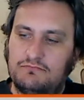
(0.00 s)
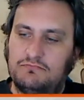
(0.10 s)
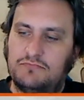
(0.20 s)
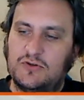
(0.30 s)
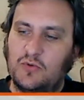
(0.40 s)

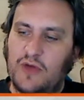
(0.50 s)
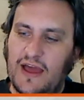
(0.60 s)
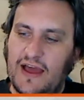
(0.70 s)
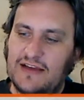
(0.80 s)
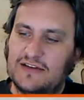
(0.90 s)
toolkit
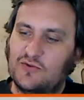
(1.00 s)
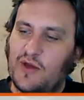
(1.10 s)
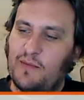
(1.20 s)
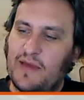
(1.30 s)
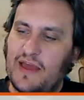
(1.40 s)
A to toolkit
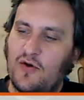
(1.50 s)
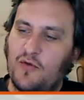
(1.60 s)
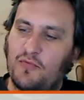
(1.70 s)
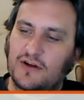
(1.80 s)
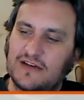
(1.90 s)
B, or
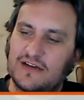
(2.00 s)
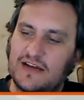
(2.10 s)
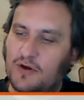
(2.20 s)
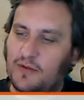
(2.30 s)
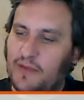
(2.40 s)
product A to
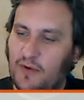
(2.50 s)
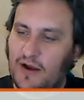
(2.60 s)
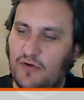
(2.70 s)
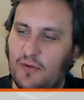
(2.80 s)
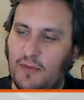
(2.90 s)
product B,
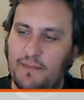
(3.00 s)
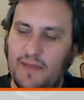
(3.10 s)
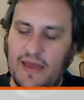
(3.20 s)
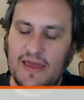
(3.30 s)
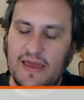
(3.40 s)
whatever it might
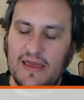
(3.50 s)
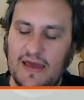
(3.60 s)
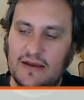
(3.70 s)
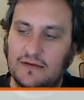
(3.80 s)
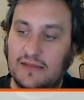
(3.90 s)
be,
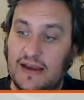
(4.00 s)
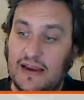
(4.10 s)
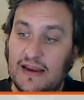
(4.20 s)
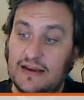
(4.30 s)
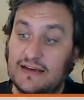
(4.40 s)
and they
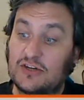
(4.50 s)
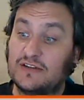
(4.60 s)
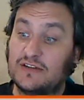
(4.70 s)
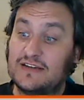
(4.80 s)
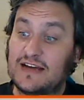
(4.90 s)
need additional
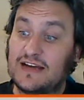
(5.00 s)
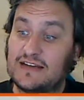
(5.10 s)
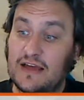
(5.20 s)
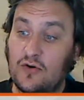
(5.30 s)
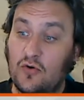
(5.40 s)

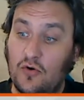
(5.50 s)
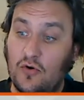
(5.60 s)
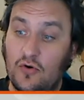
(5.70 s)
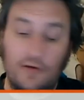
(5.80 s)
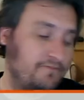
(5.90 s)
testing,
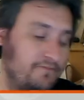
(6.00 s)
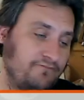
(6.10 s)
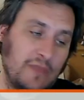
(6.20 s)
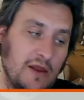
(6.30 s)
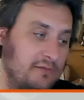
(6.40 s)
or
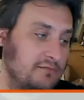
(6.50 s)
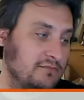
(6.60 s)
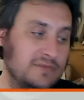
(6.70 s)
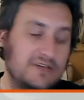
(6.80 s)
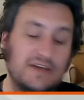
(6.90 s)

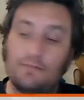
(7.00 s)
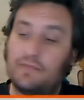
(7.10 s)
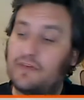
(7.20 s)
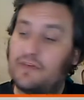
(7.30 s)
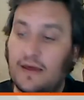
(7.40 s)

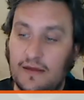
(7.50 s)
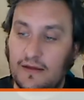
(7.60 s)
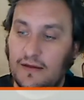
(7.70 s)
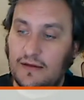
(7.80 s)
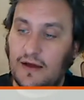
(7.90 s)
something.
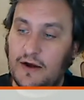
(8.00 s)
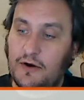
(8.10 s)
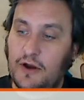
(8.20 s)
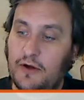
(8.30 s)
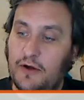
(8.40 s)
I don't
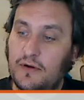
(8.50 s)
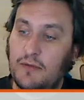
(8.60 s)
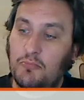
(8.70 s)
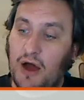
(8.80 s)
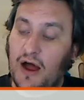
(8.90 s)
know,
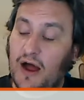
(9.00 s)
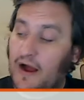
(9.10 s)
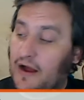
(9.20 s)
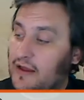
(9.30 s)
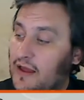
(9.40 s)
but
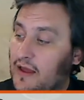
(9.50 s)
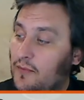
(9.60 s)
it